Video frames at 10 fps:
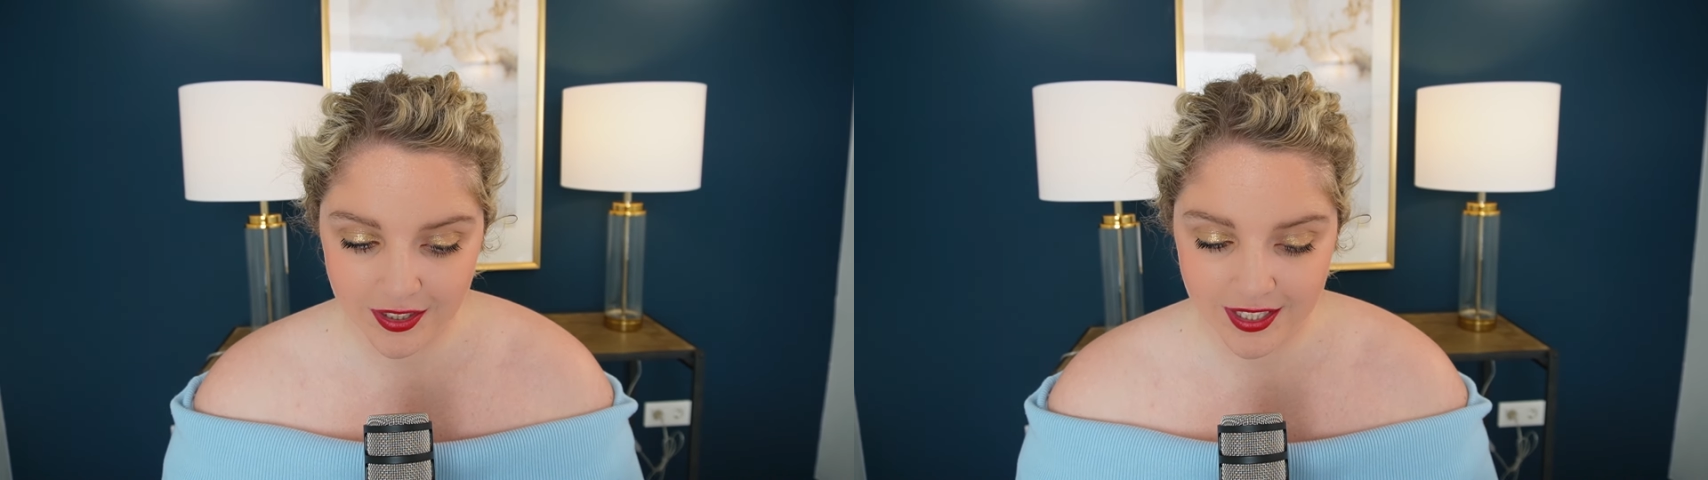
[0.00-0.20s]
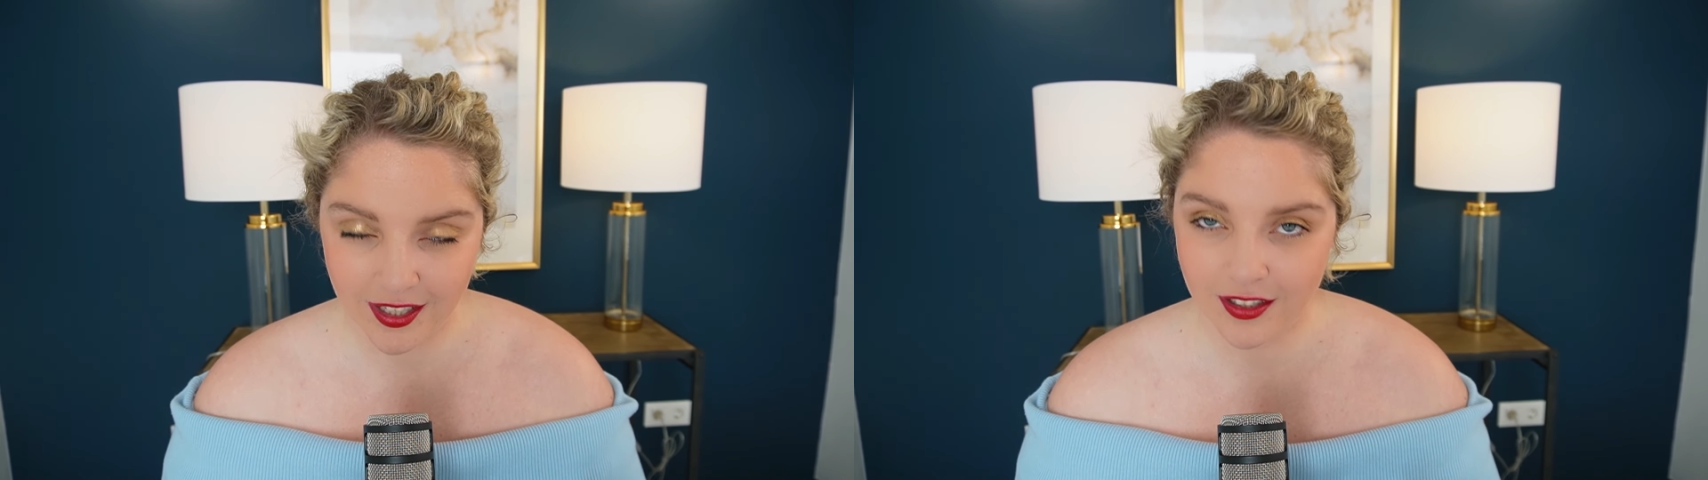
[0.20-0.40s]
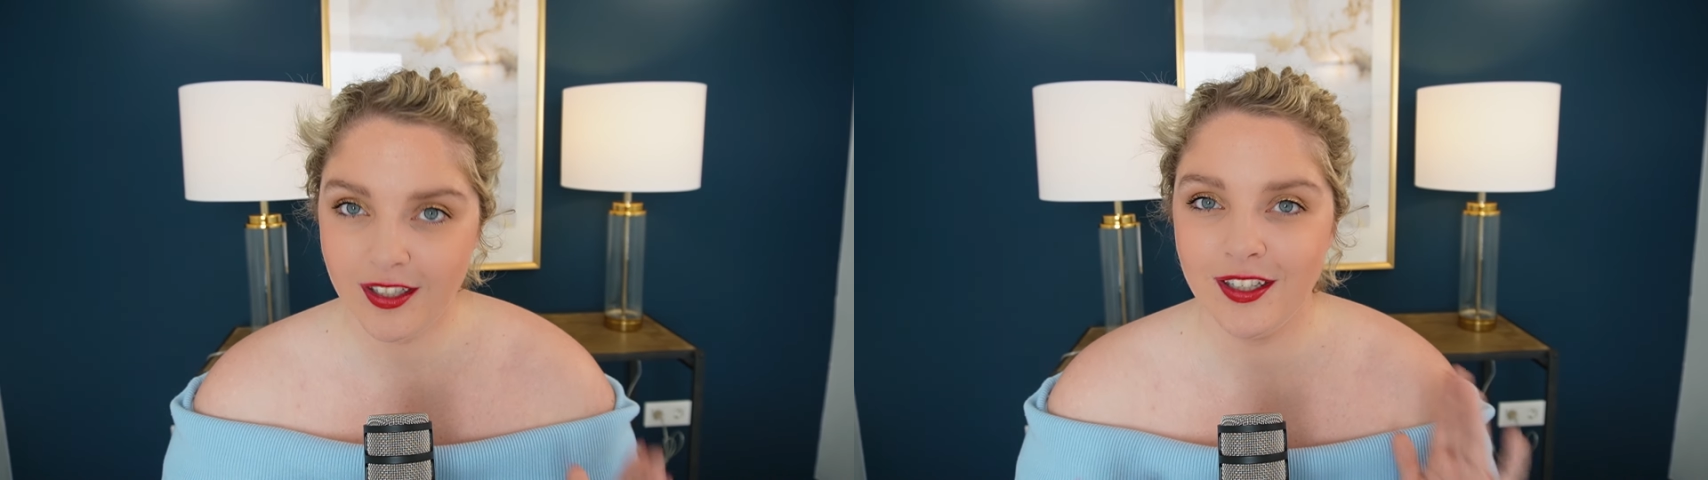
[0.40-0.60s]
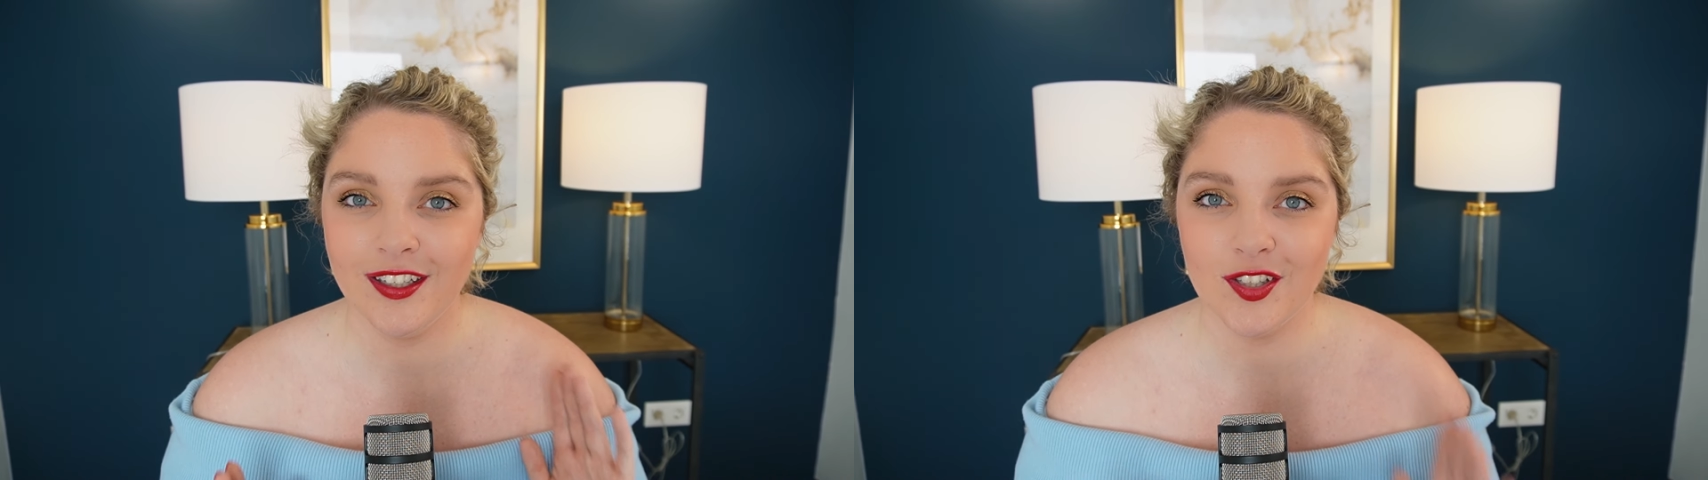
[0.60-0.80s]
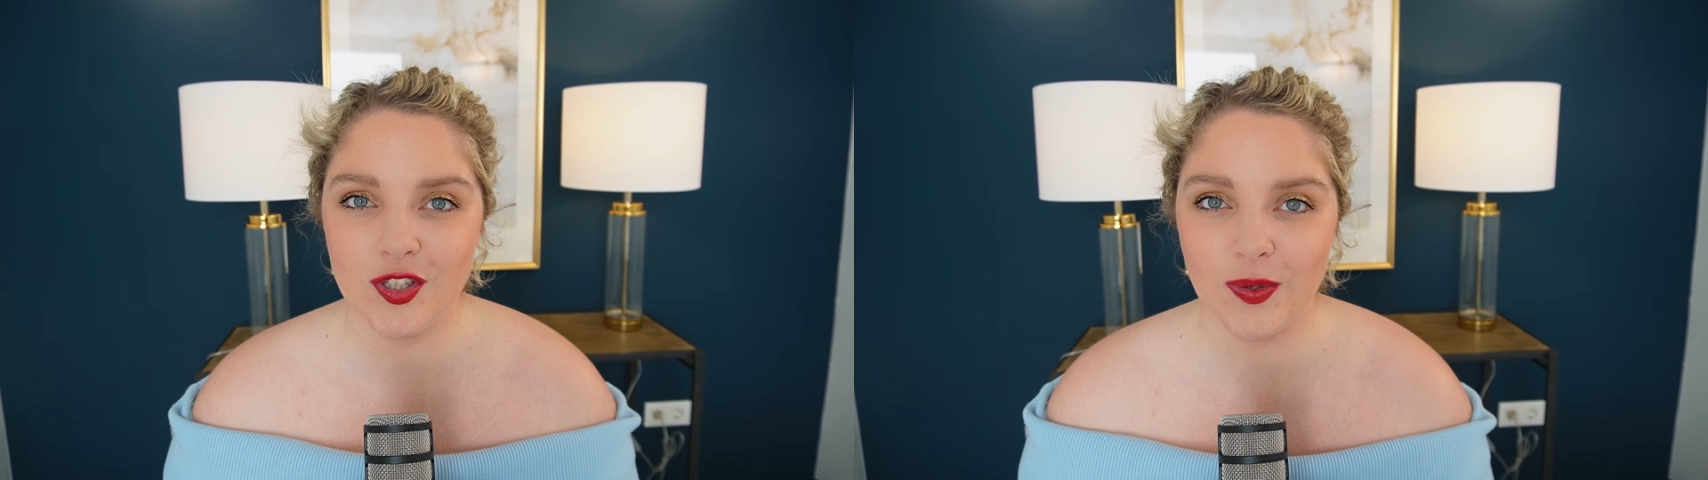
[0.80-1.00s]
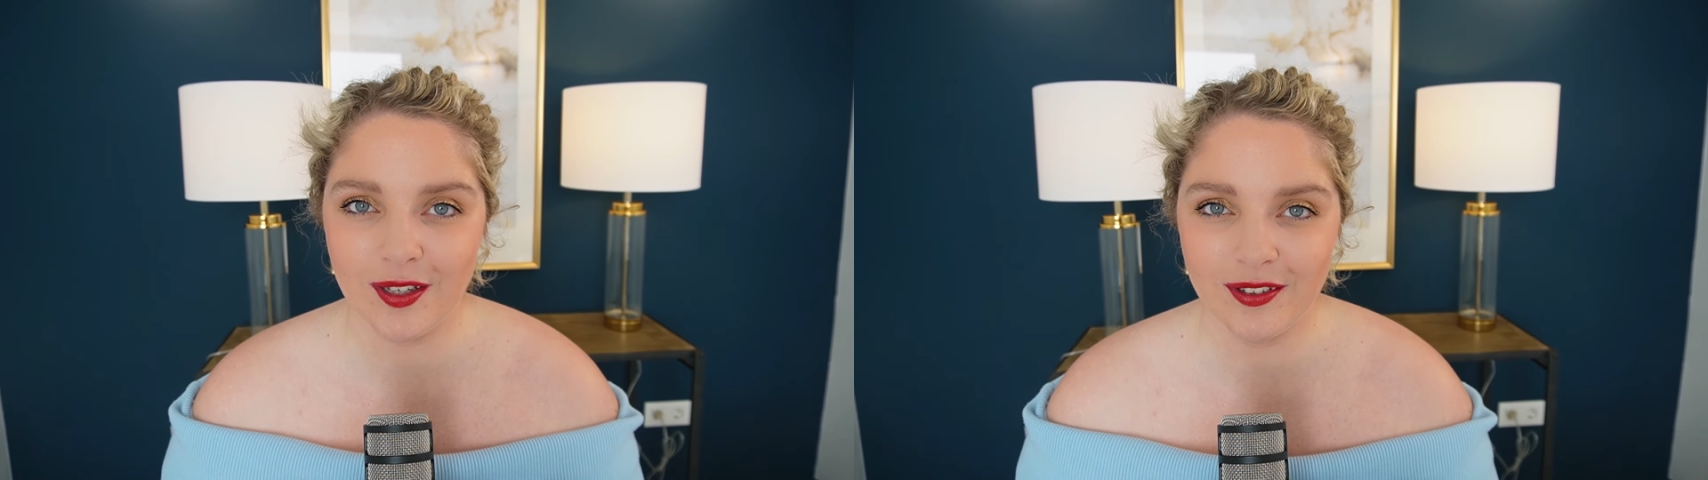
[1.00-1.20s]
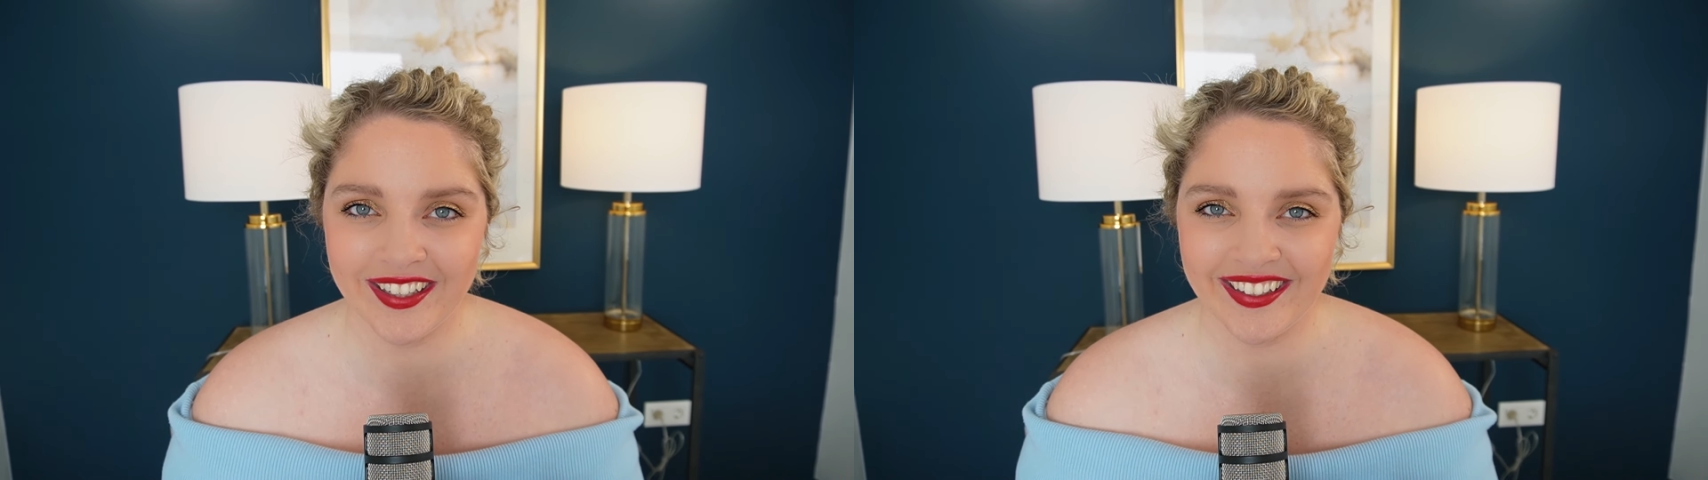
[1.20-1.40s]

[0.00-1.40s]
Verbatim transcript: sign, do it.